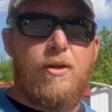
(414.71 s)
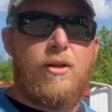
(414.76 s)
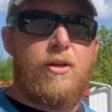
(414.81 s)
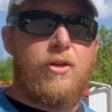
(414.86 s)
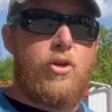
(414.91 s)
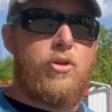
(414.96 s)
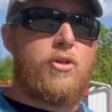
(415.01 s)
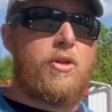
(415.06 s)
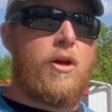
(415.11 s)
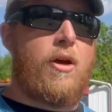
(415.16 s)

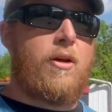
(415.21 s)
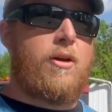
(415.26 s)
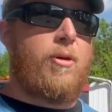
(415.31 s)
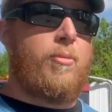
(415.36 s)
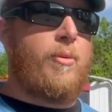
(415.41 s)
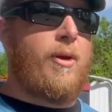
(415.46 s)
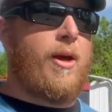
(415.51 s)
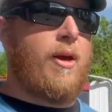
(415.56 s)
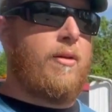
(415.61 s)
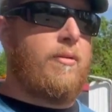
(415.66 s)
You talk
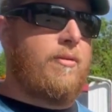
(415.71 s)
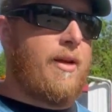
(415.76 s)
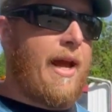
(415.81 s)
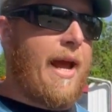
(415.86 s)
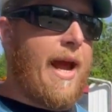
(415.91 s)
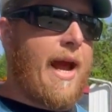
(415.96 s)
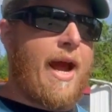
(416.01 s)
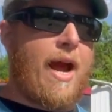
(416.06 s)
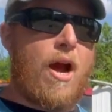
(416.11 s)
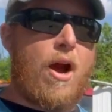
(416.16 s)
about
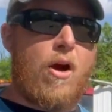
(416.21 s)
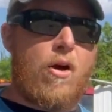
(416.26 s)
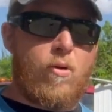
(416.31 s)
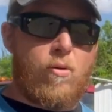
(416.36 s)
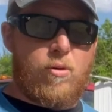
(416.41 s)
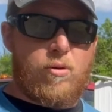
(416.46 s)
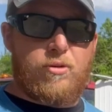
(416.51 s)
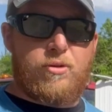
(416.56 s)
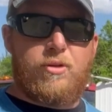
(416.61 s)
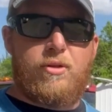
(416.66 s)

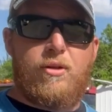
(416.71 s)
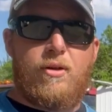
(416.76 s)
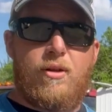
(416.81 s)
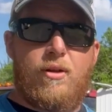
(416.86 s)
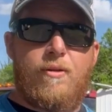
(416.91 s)
hours